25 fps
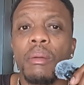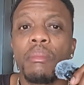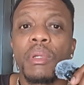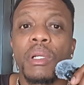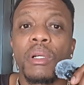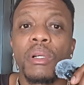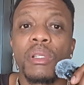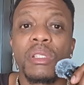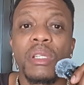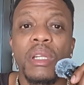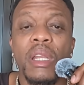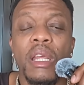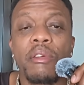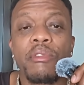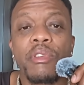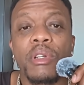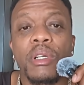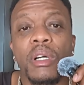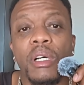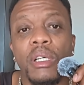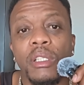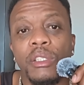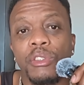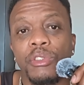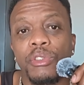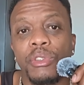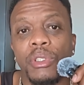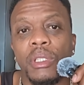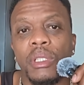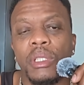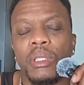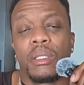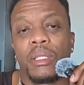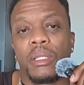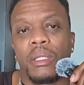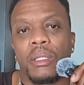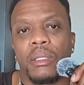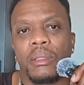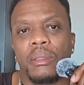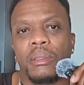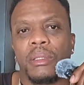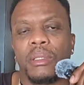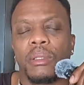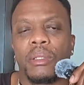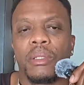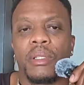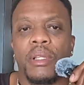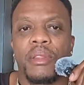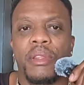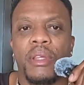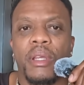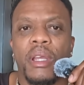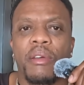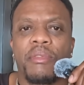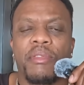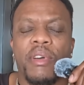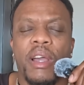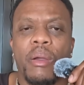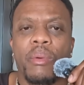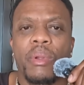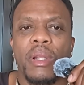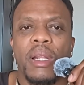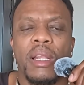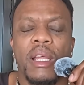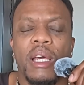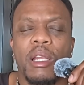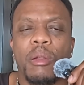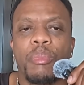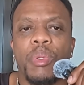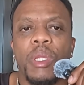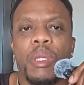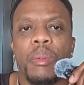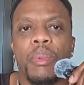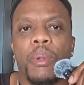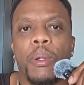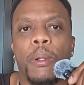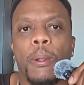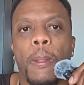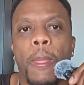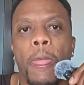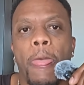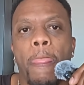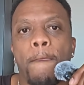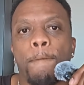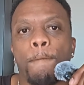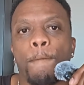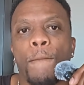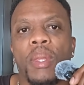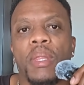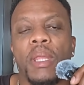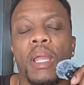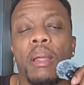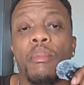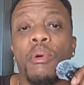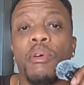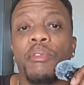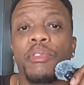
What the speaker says: Because in every country, the thing I find with a lot of people, they